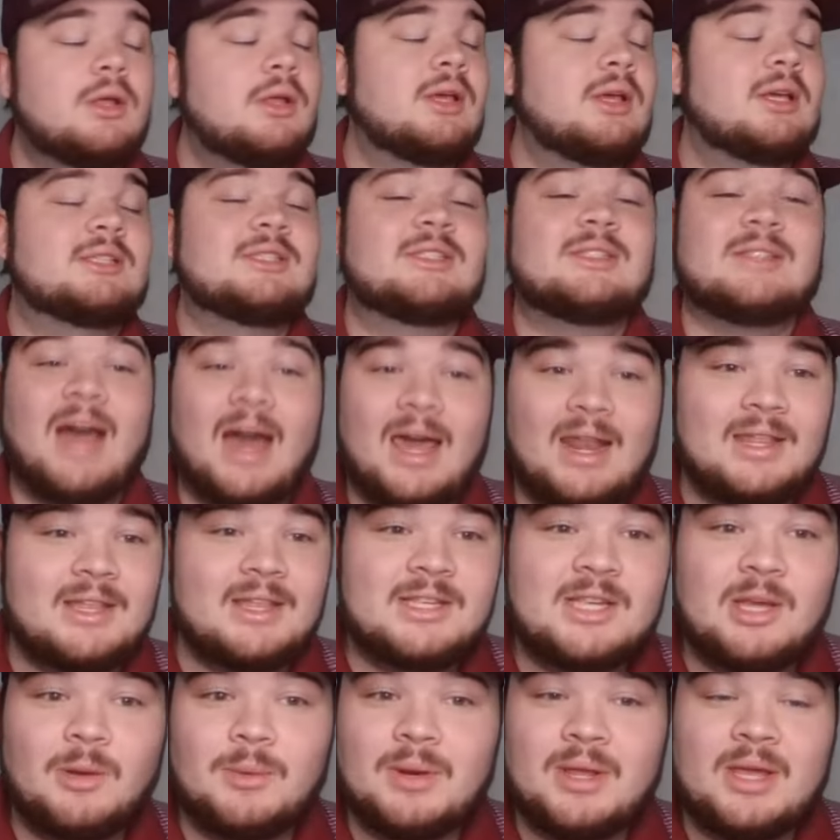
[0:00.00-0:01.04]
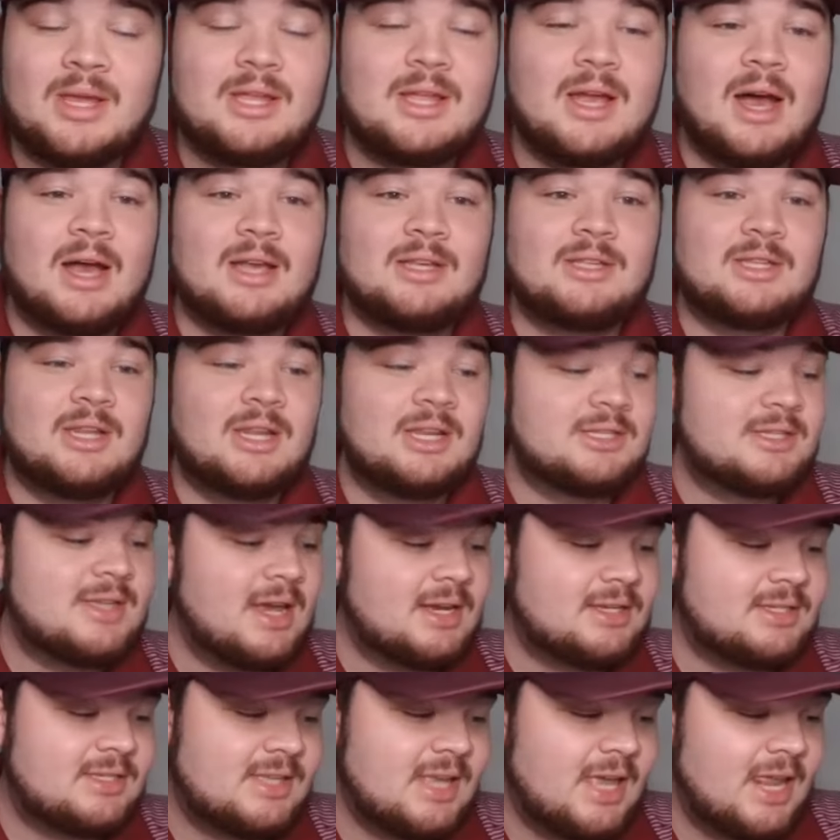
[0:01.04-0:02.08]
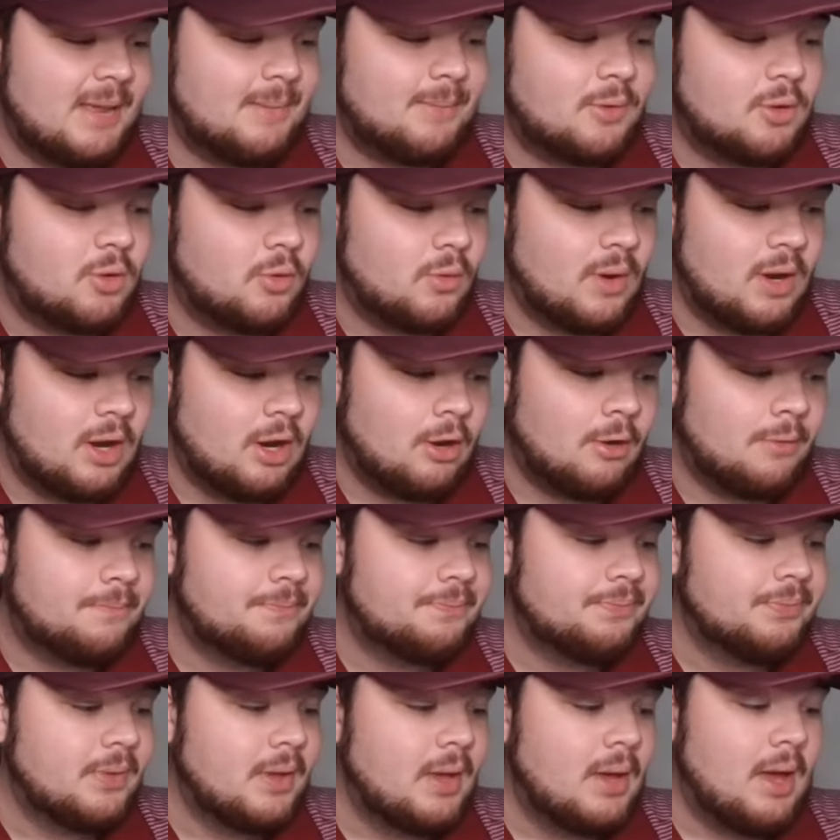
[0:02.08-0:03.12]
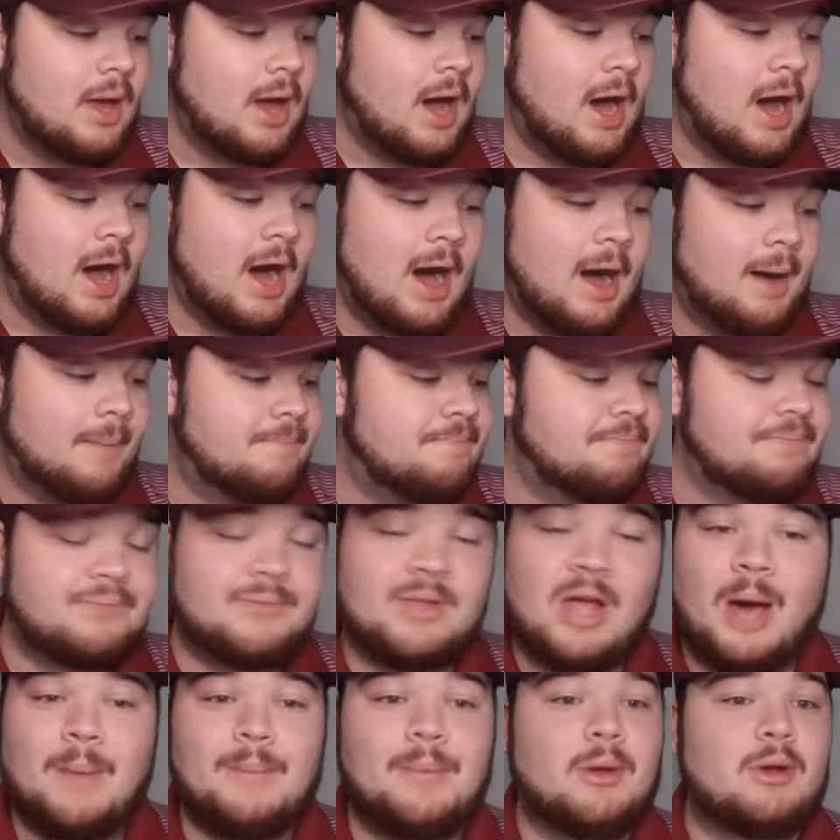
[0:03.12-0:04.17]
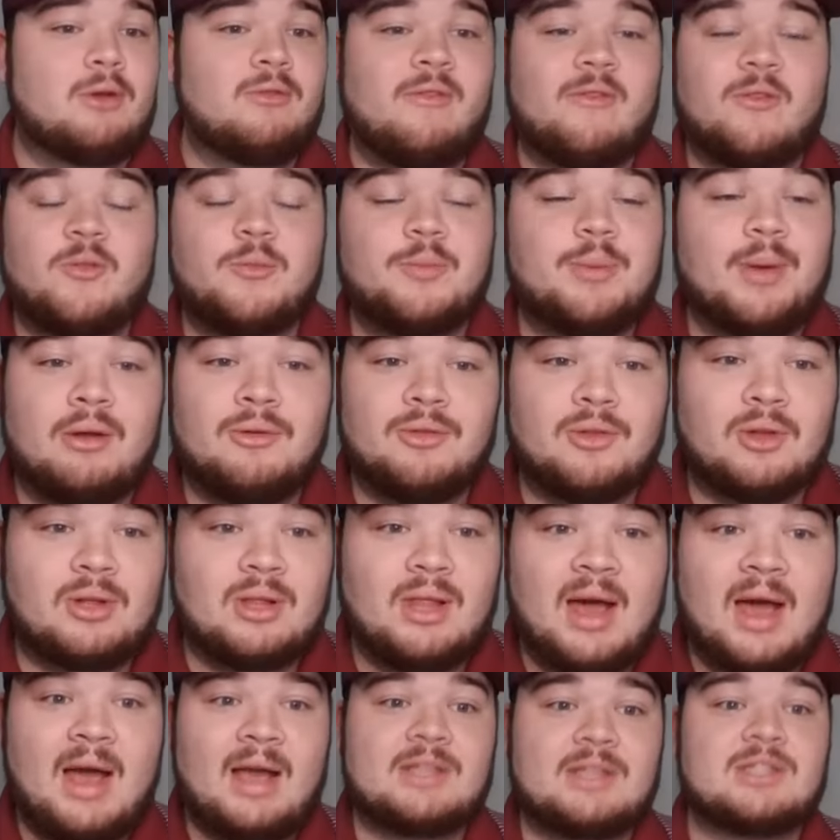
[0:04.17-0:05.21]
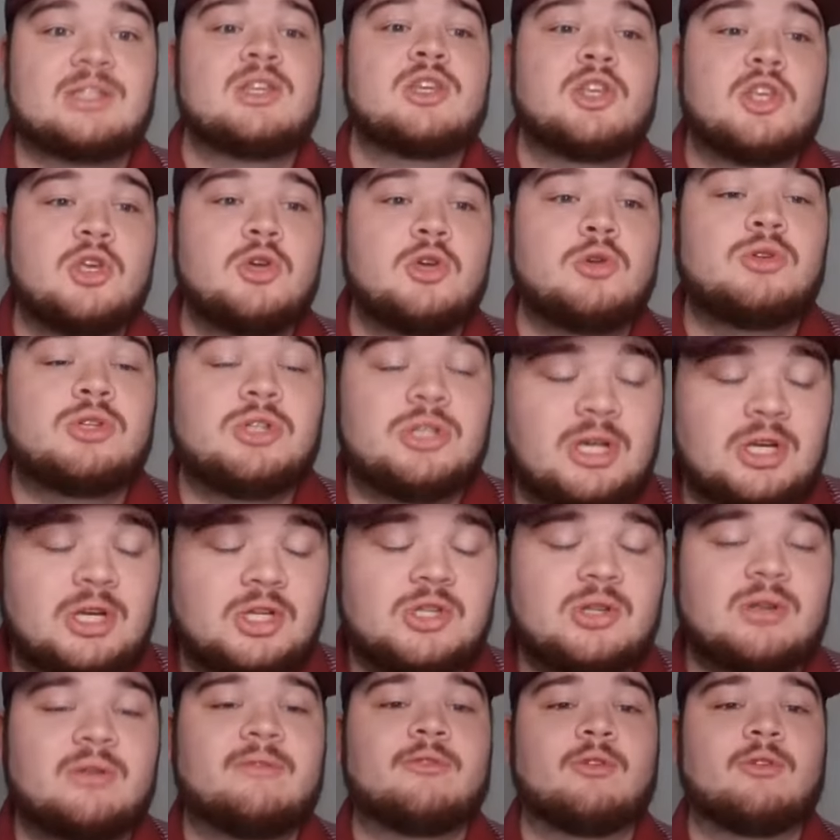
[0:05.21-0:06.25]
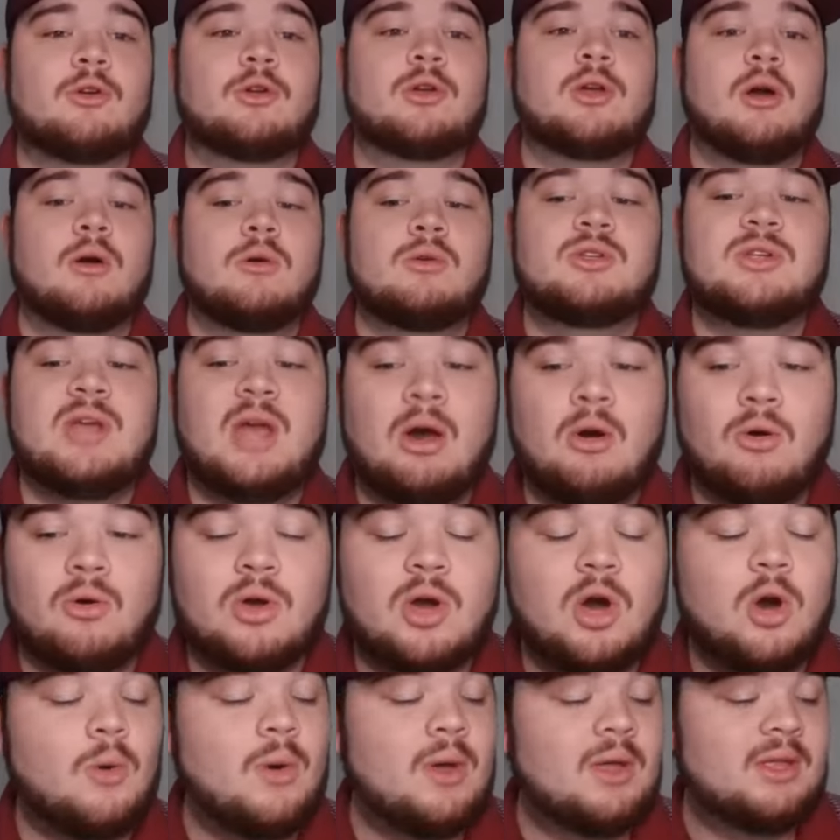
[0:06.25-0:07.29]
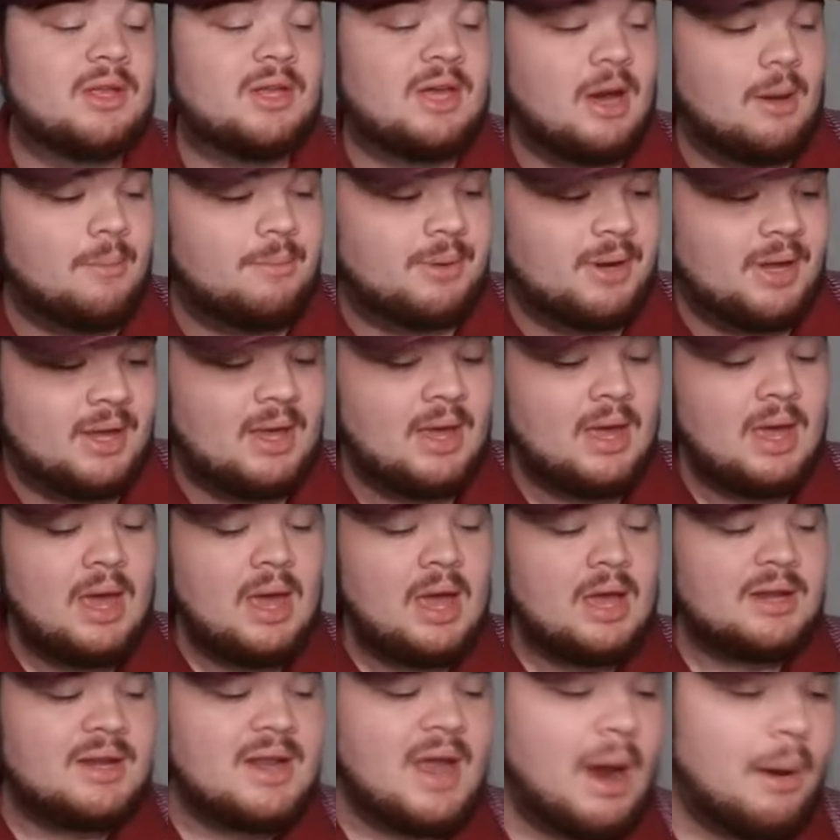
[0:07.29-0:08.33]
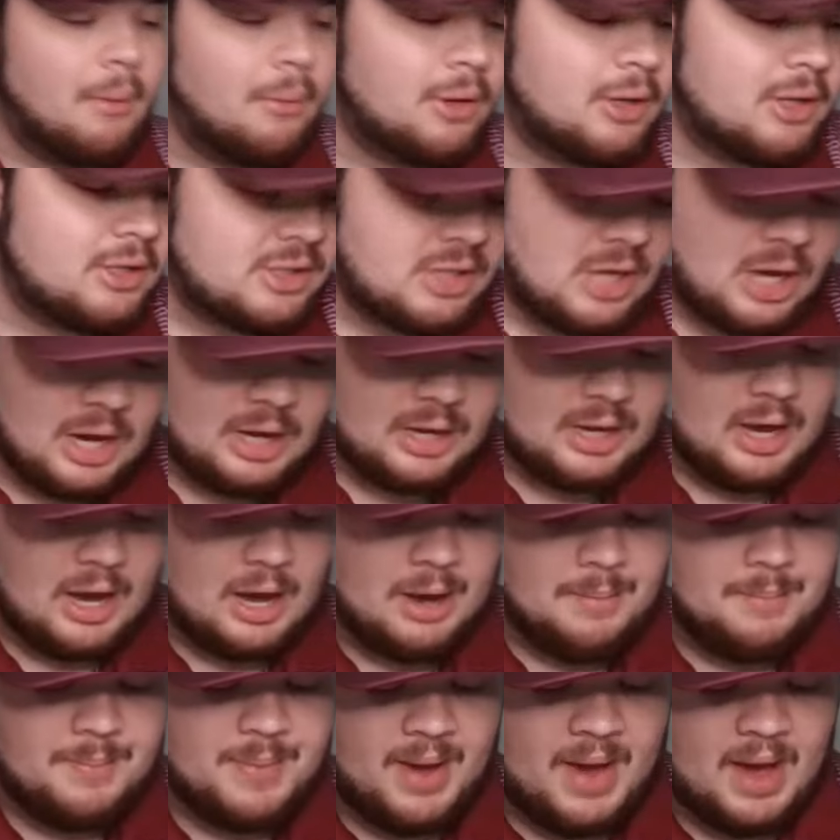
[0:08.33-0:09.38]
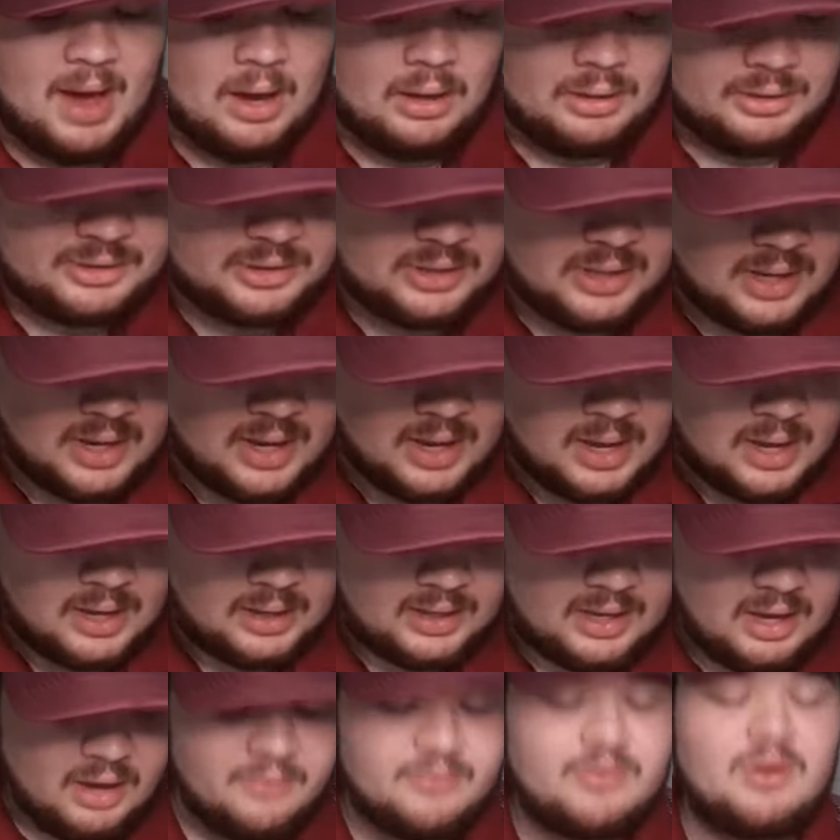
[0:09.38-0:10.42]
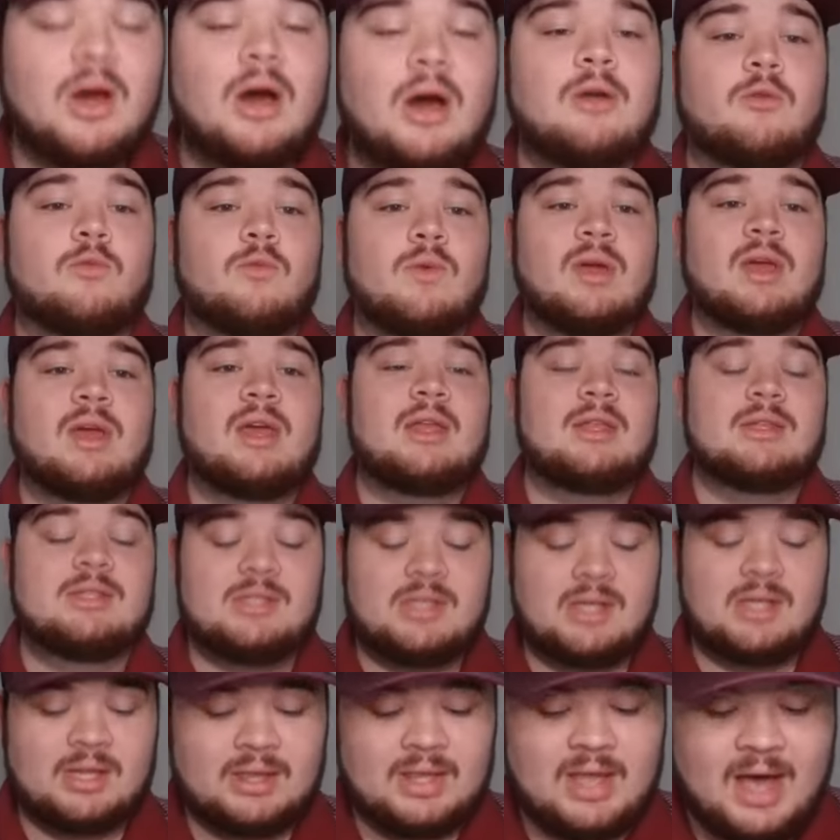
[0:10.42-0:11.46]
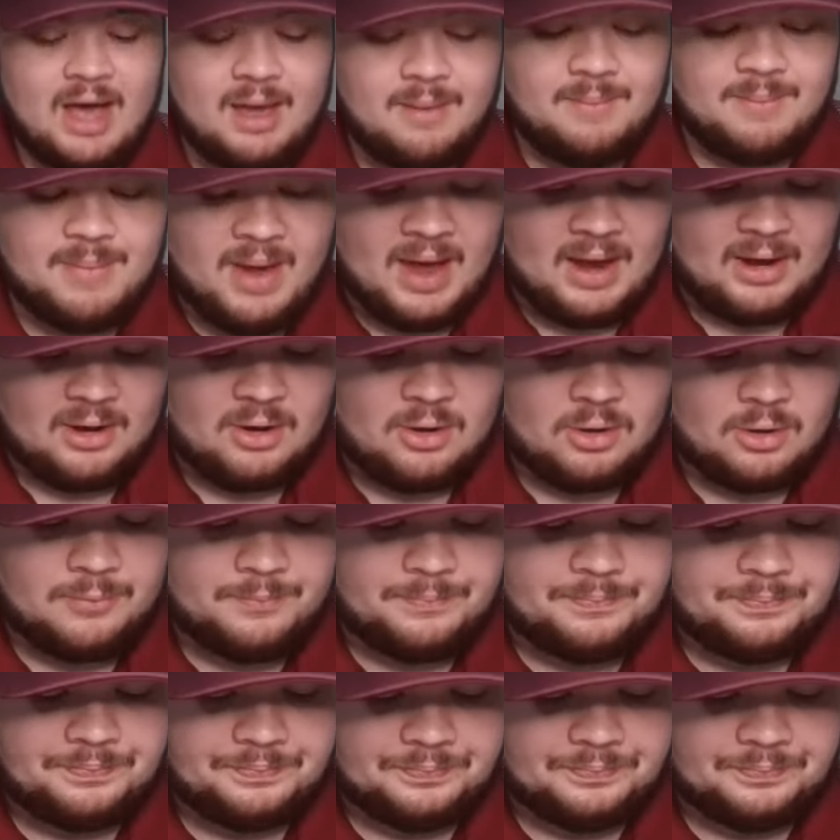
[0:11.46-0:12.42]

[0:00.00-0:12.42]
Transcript: Excited to see what he does in his Texas A&M career. Uh, top under 50 player in the class. Huge addition for Coach Elko and company. Now we're going to talk about Kelvion Riggins, the linebacker.